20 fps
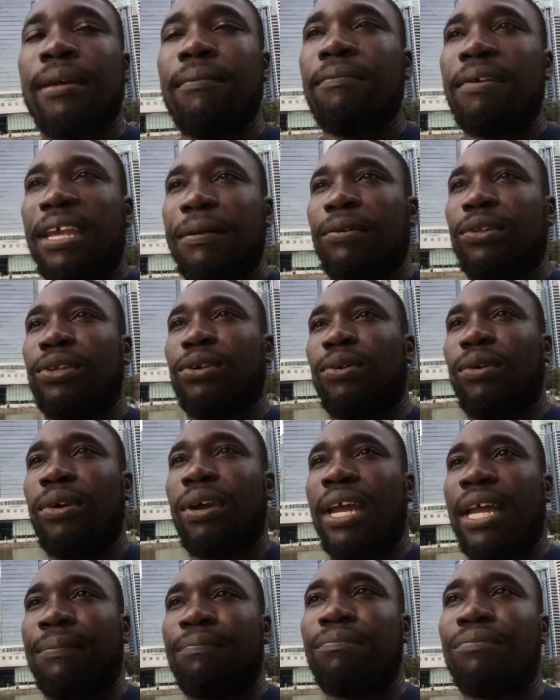be able to
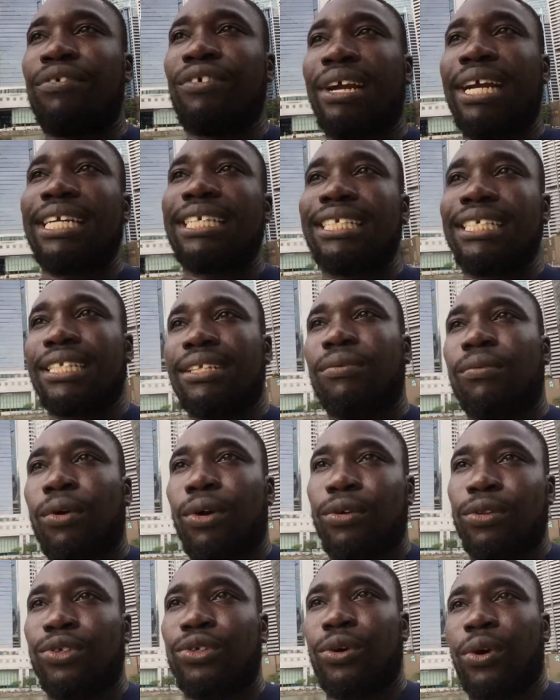embrace
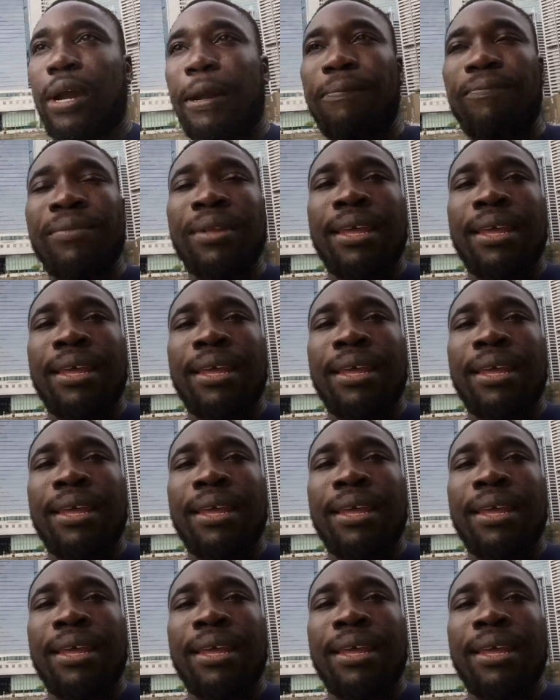world joy.